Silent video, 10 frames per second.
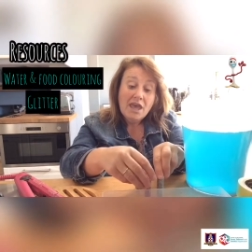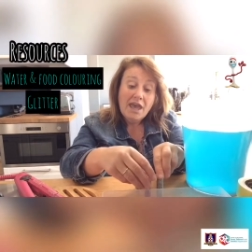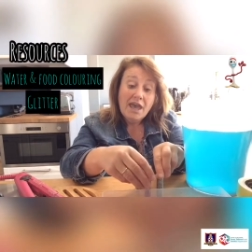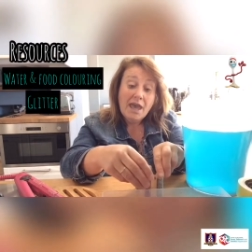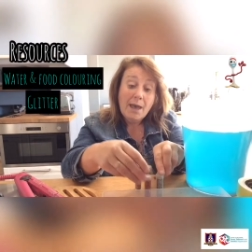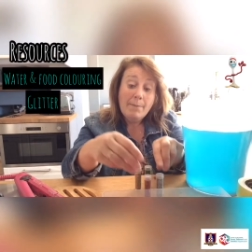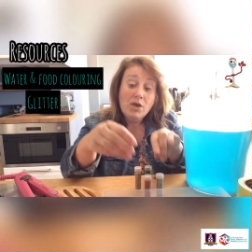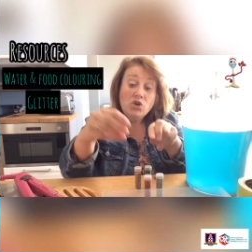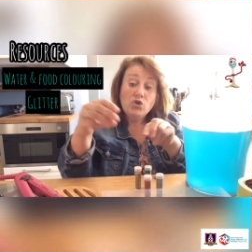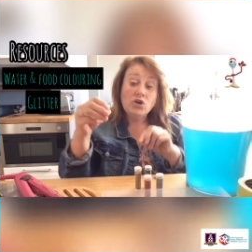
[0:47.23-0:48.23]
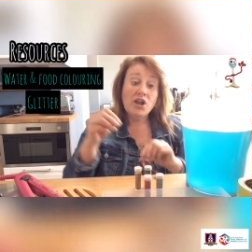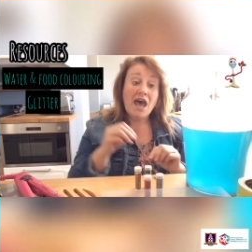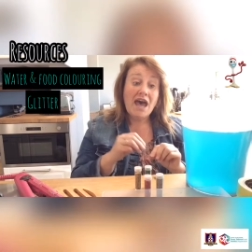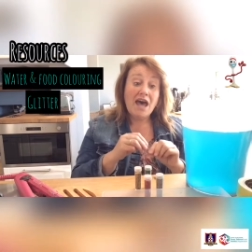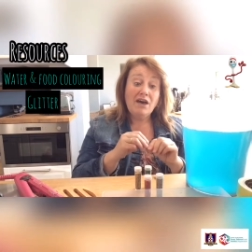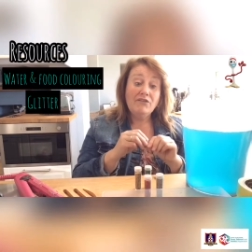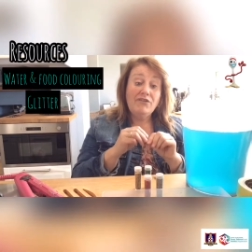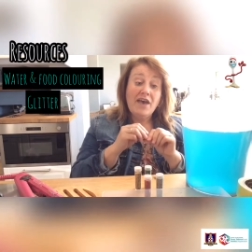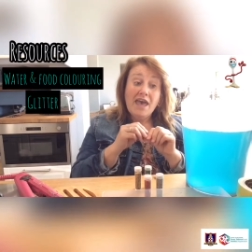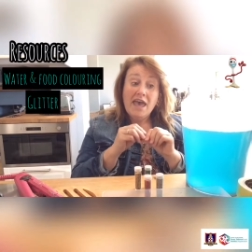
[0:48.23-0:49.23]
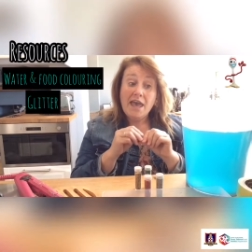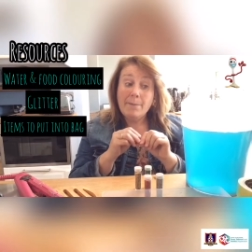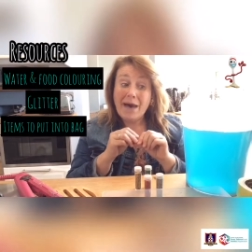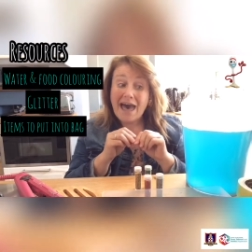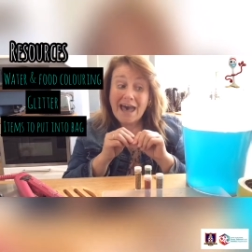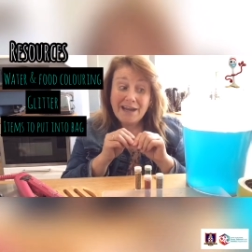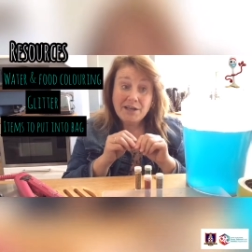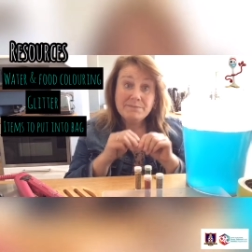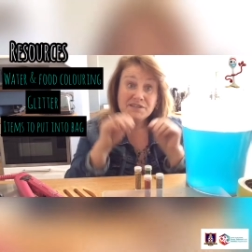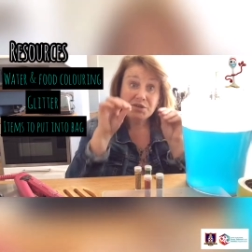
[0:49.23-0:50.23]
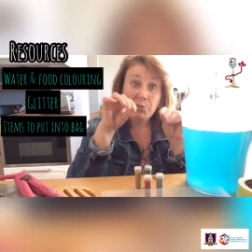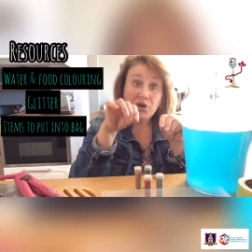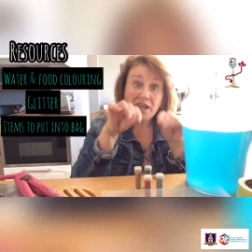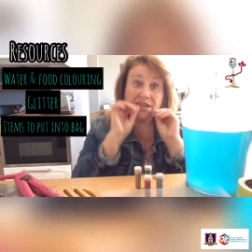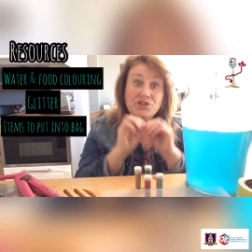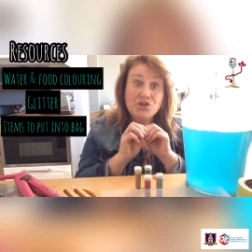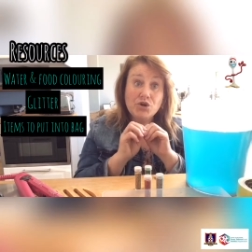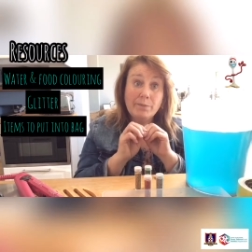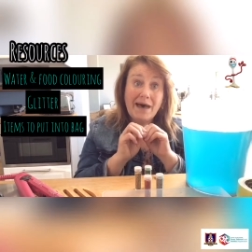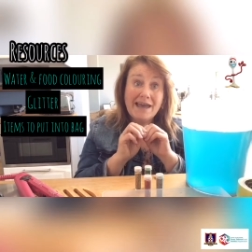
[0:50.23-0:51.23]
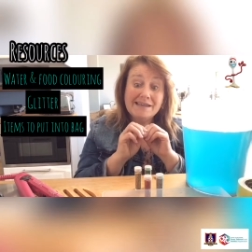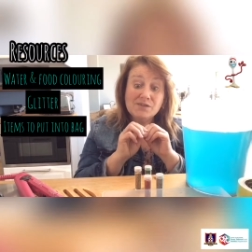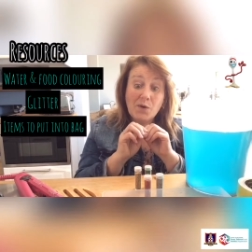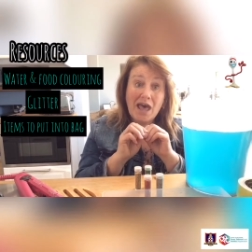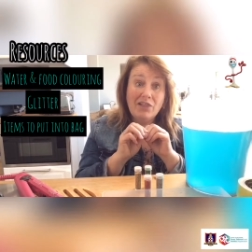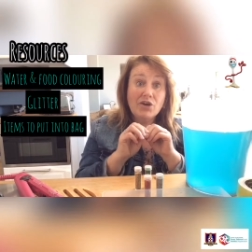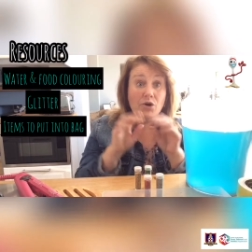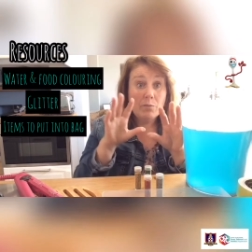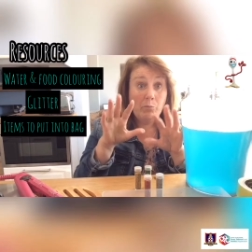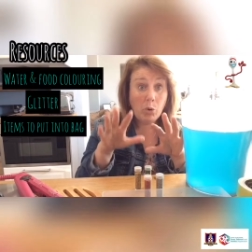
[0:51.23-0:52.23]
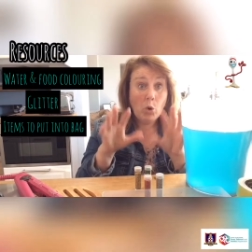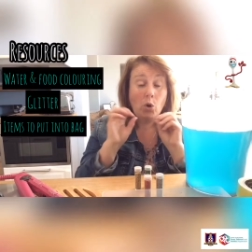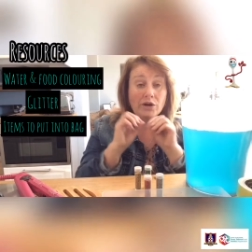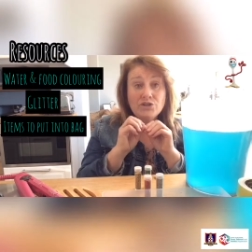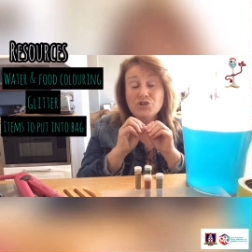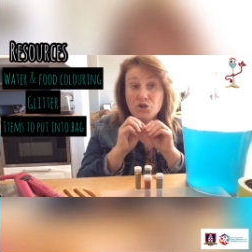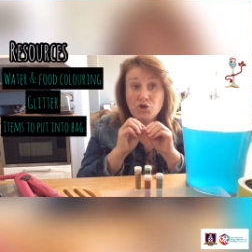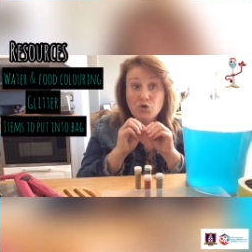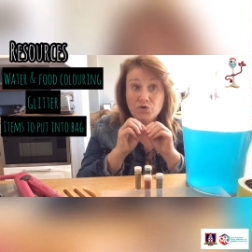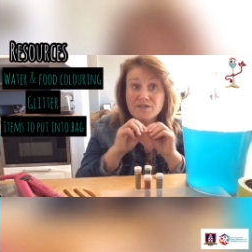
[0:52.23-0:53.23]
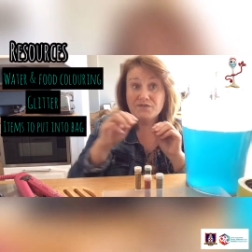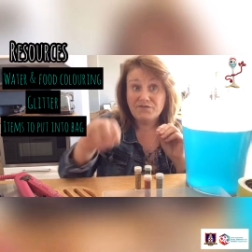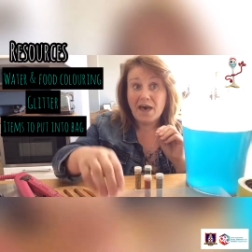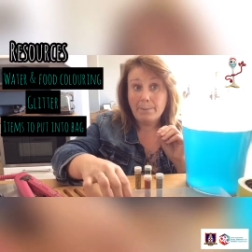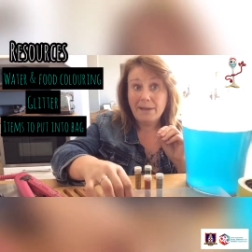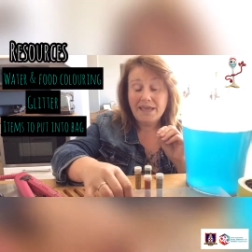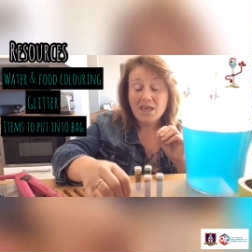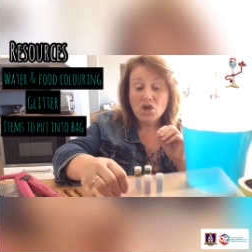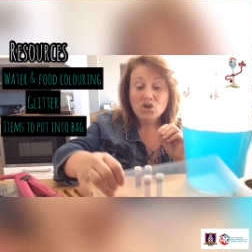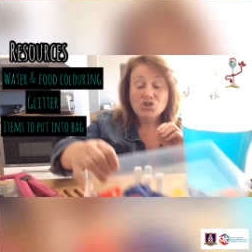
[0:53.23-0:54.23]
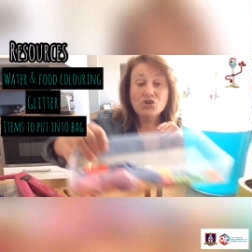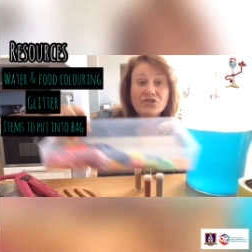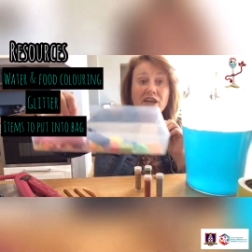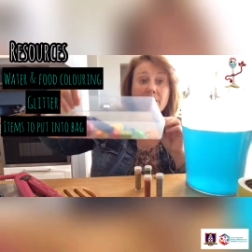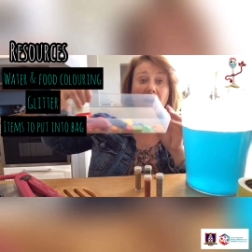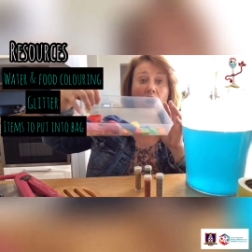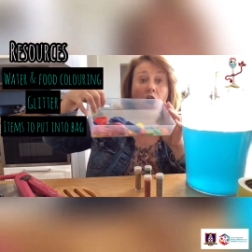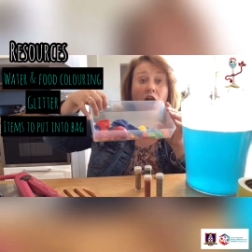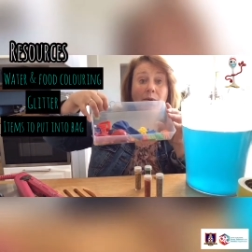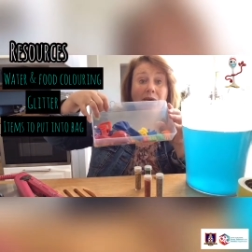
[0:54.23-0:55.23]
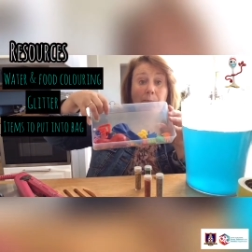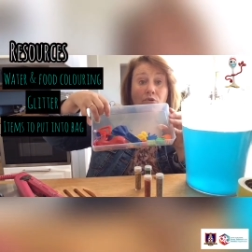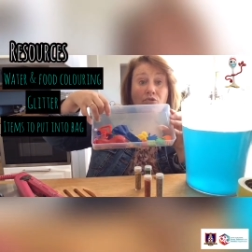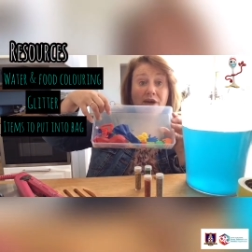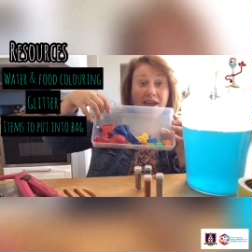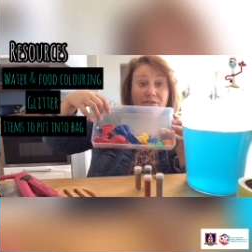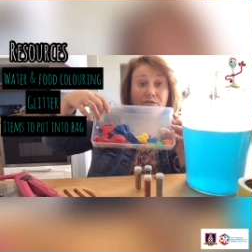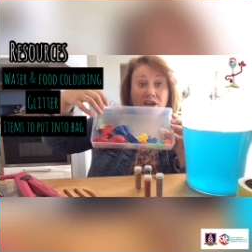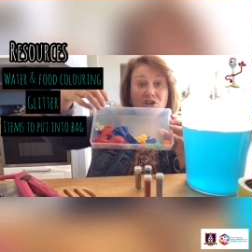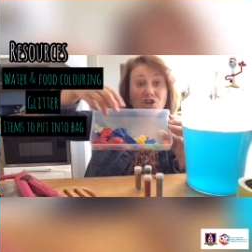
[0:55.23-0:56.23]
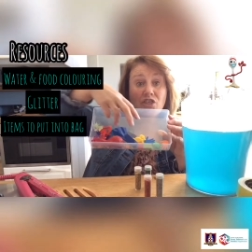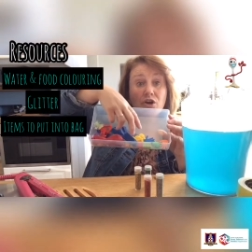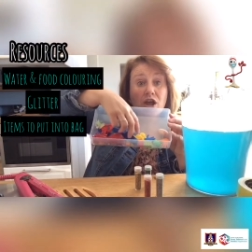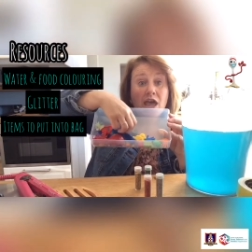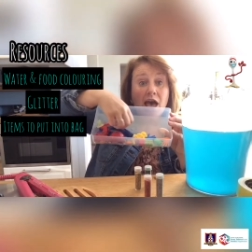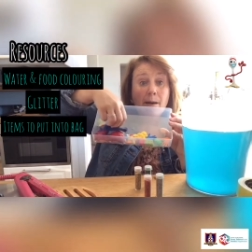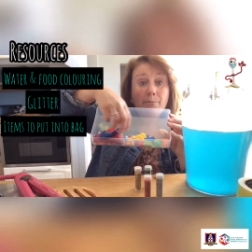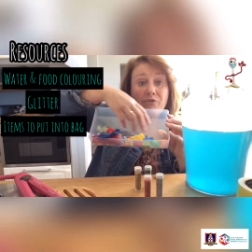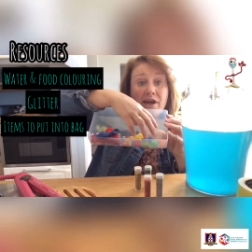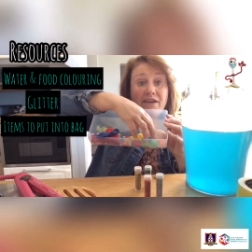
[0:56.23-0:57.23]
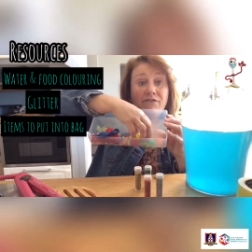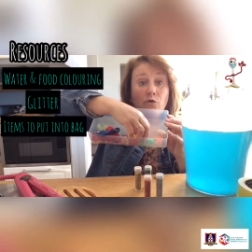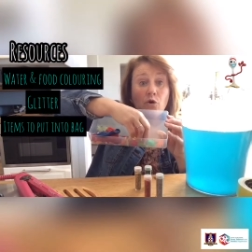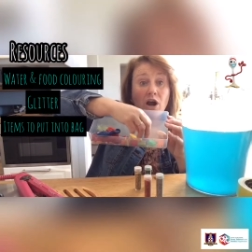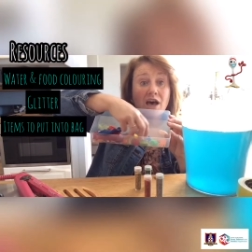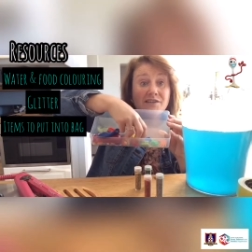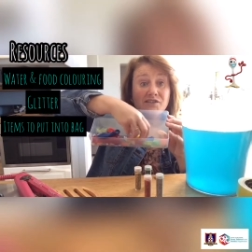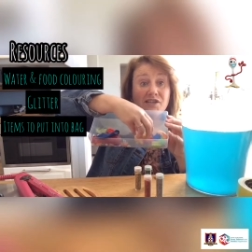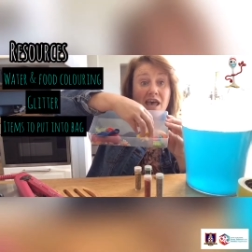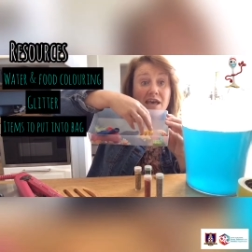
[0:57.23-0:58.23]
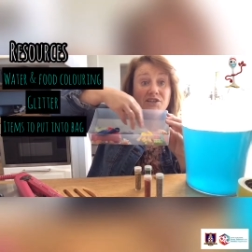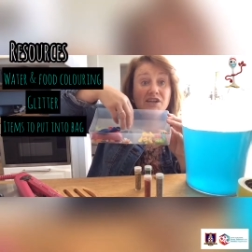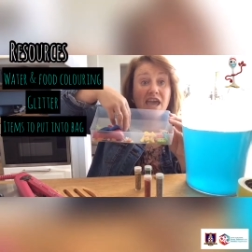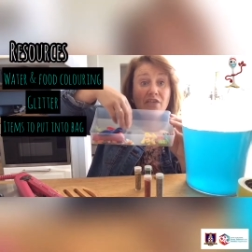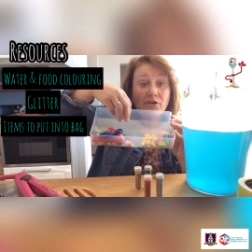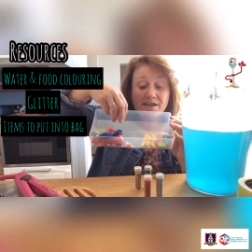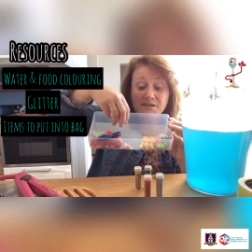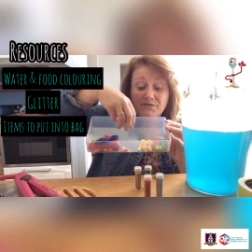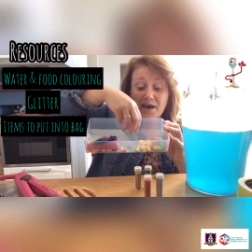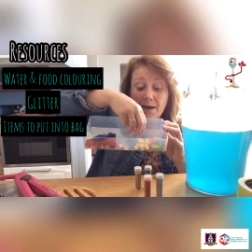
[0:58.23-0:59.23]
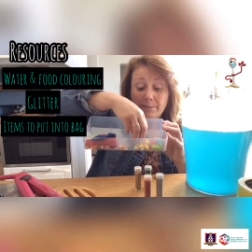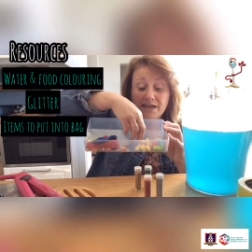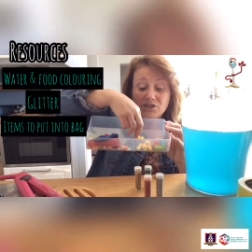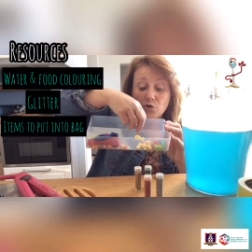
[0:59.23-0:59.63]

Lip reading: You can have items to put into your bag as well that are important to you as a family. So you're thinking about how we can pray for each other and pray for us together as a family.